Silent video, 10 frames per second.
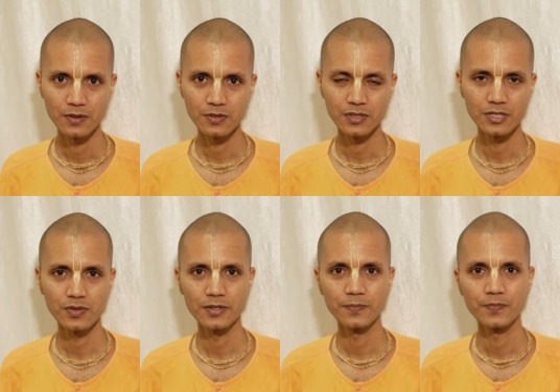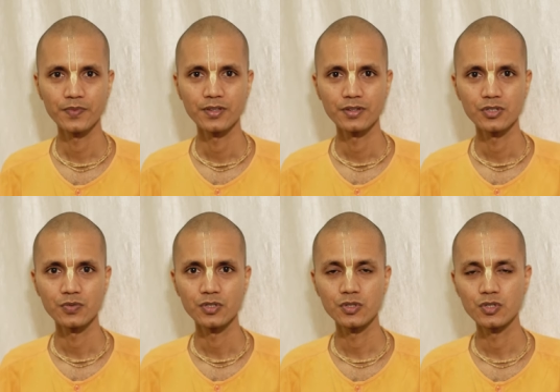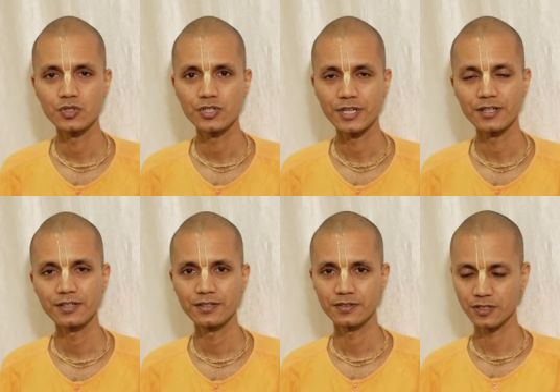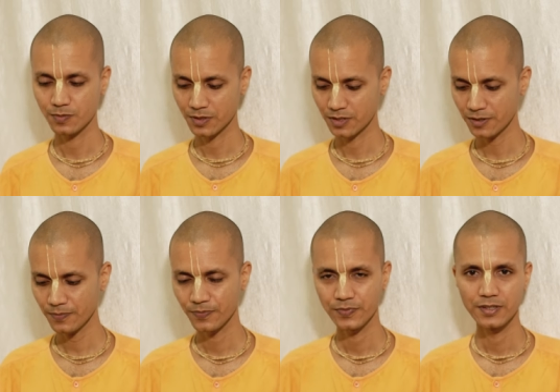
So that's why, so we should chant this mantra